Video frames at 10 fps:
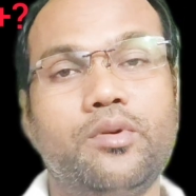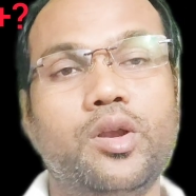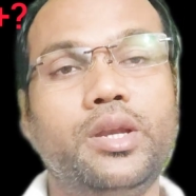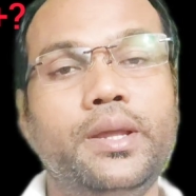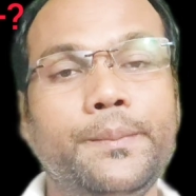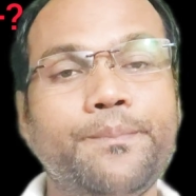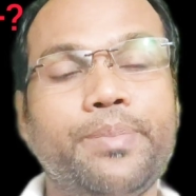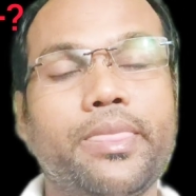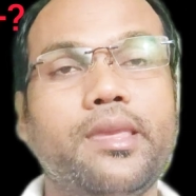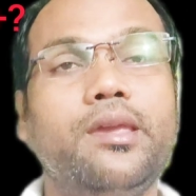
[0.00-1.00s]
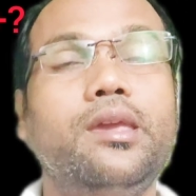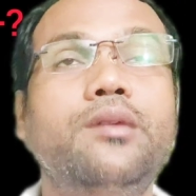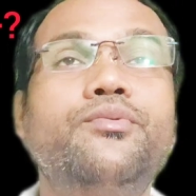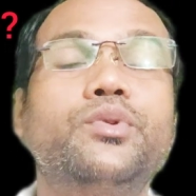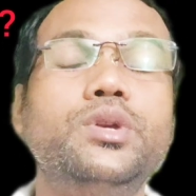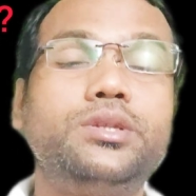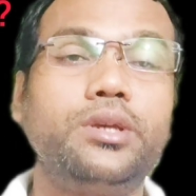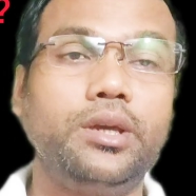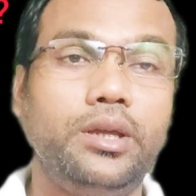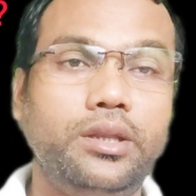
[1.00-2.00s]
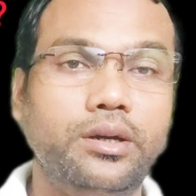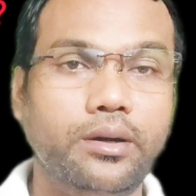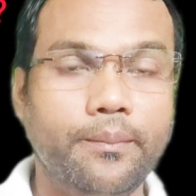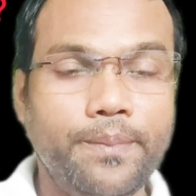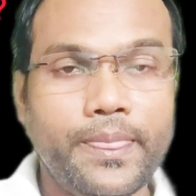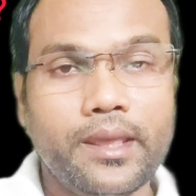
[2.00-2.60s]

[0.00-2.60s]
Only if we say the